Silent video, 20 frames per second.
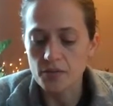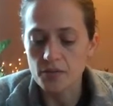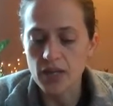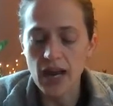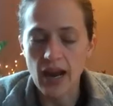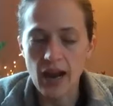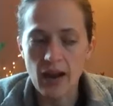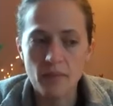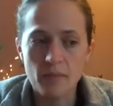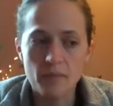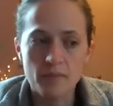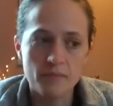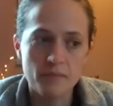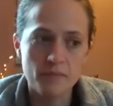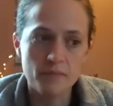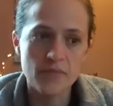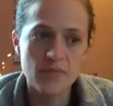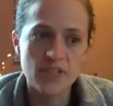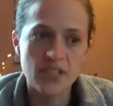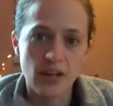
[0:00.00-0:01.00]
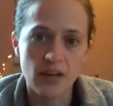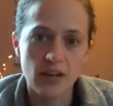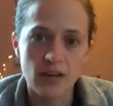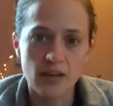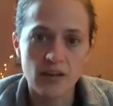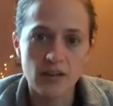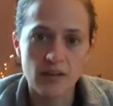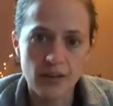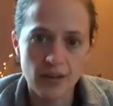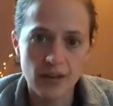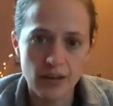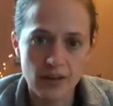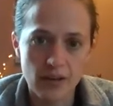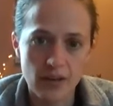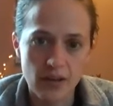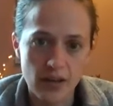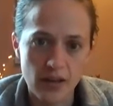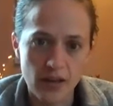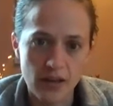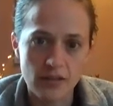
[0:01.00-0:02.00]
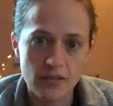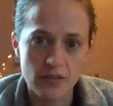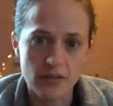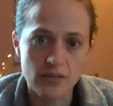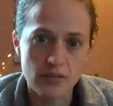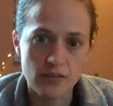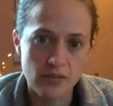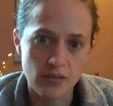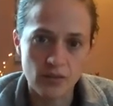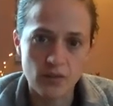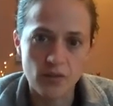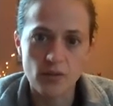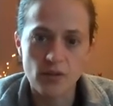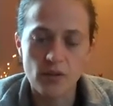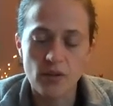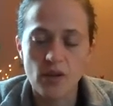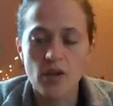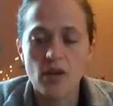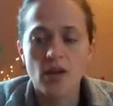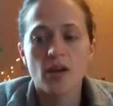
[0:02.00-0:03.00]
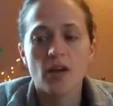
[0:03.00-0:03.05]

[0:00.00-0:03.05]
rehab center here in Duluth.